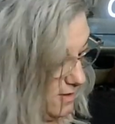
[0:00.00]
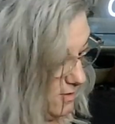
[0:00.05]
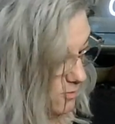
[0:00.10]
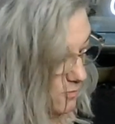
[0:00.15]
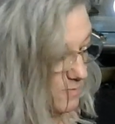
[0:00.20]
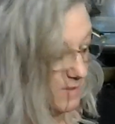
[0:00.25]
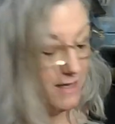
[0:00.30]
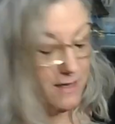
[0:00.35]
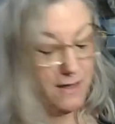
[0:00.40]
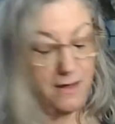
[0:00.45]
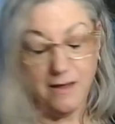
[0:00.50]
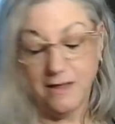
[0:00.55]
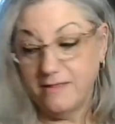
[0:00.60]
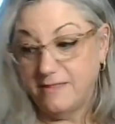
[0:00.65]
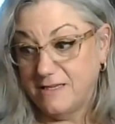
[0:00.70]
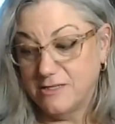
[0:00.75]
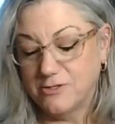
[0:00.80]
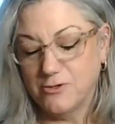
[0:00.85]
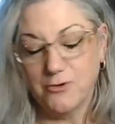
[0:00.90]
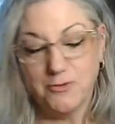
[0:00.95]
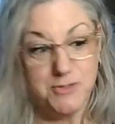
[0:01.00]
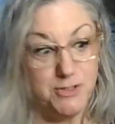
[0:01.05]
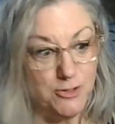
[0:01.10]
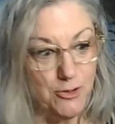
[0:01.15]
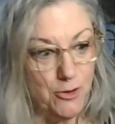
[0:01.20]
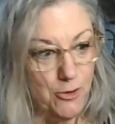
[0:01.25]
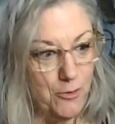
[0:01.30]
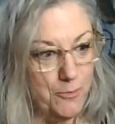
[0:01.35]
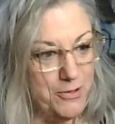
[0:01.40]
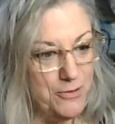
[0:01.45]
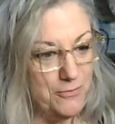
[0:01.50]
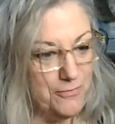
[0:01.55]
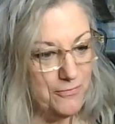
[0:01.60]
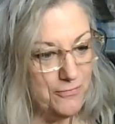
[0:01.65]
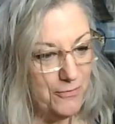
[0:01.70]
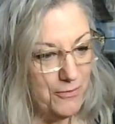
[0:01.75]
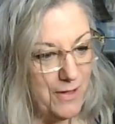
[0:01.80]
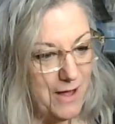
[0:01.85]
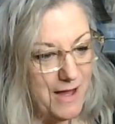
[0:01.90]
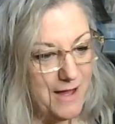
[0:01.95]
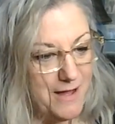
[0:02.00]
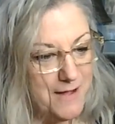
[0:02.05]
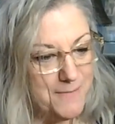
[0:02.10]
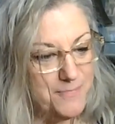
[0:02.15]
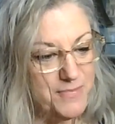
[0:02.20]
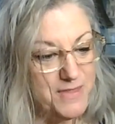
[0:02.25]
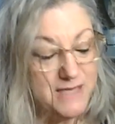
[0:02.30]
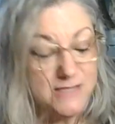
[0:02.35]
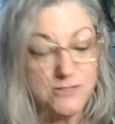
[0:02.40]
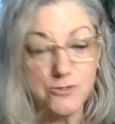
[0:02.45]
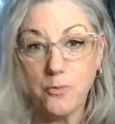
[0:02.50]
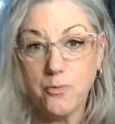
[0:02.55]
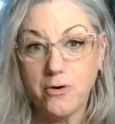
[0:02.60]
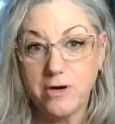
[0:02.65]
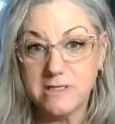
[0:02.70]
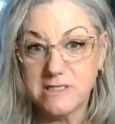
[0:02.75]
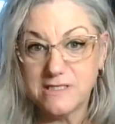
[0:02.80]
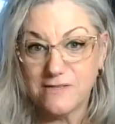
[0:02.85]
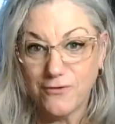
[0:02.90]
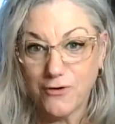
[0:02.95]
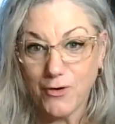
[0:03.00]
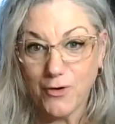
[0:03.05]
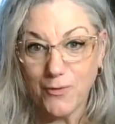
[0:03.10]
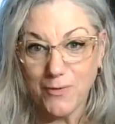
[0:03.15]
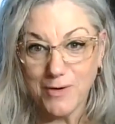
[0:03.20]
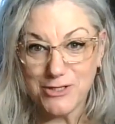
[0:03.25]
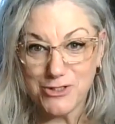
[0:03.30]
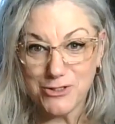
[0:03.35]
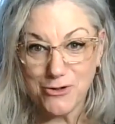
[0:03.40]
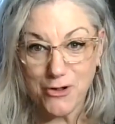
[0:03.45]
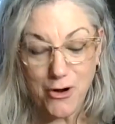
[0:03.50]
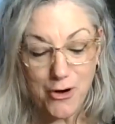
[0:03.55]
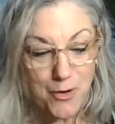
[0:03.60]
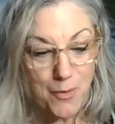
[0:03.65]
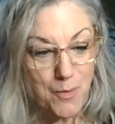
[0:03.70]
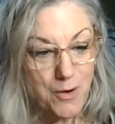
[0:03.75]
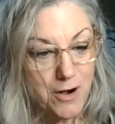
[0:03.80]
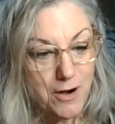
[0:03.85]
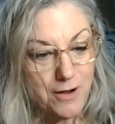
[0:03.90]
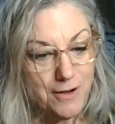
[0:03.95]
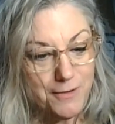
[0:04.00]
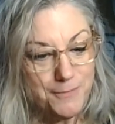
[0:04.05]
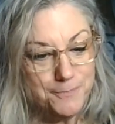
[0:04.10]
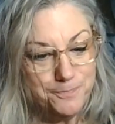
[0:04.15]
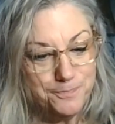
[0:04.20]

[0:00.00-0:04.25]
oh my God, these are so beautiful. Um, these are prints of her original artwork.